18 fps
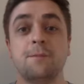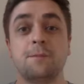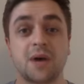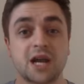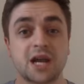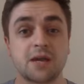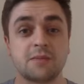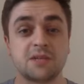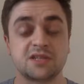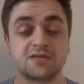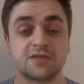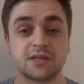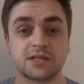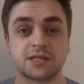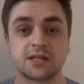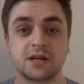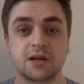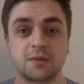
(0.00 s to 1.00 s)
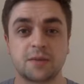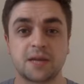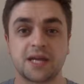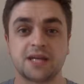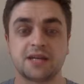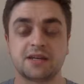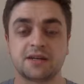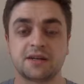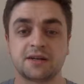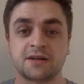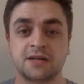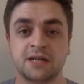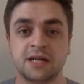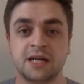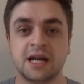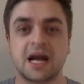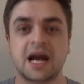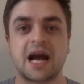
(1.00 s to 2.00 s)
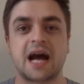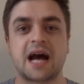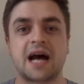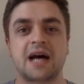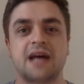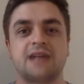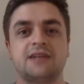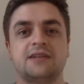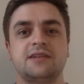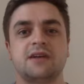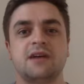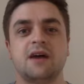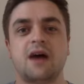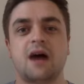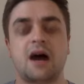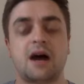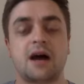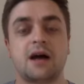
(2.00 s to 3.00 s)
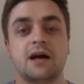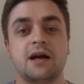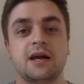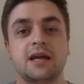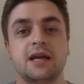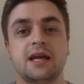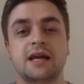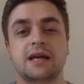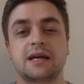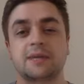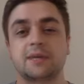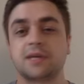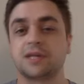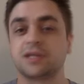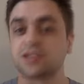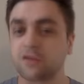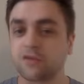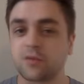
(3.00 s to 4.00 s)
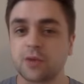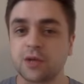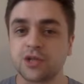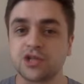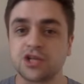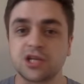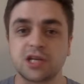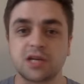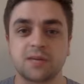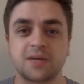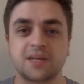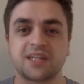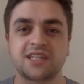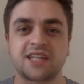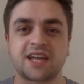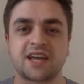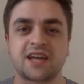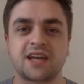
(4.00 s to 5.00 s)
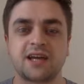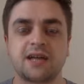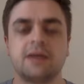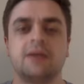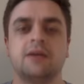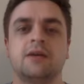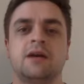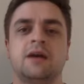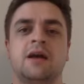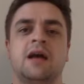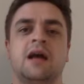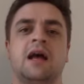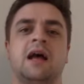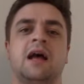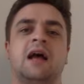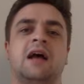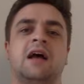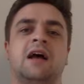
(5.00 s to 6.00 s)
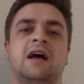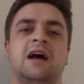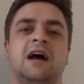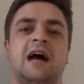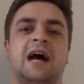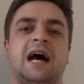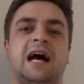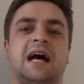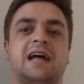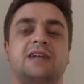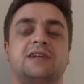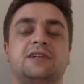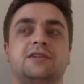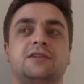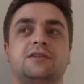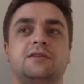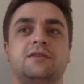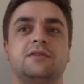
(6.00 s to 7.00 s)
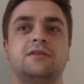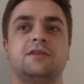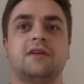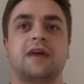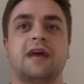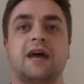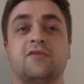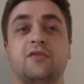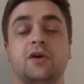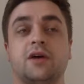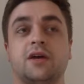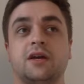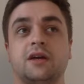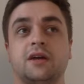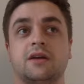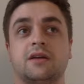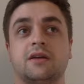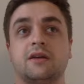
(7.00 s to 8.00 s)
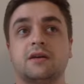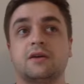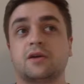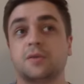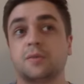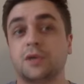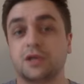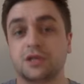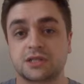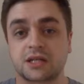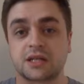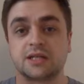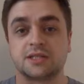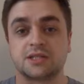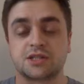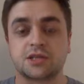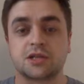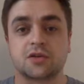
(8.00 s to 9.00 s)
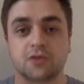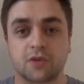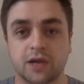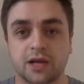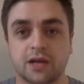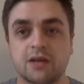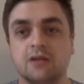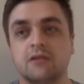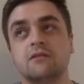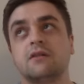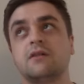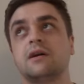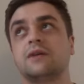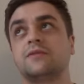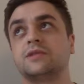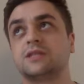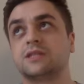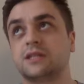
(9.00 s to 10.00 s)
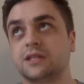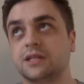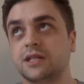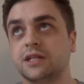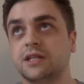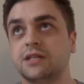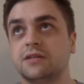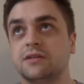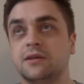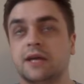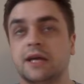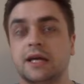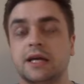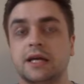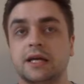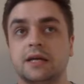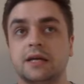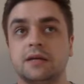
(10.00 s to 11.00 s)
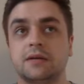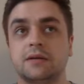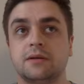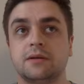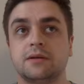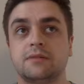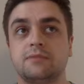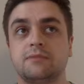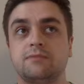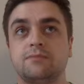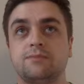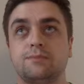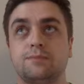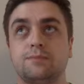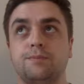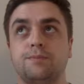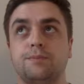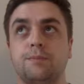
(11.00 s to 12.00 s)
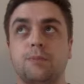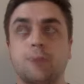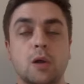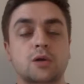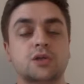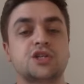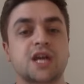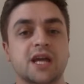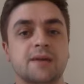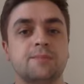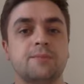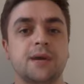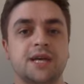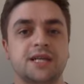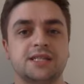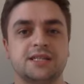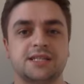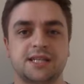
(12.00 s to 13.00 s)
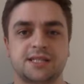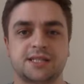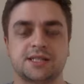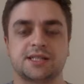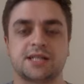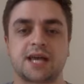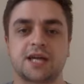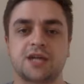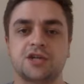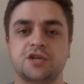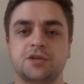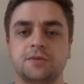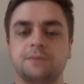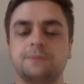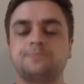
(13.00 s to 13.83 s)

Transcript: My name is Vincent Almeida and I am a software engineer by day and have a computer science degree, having studied a blockchain-based dissertation.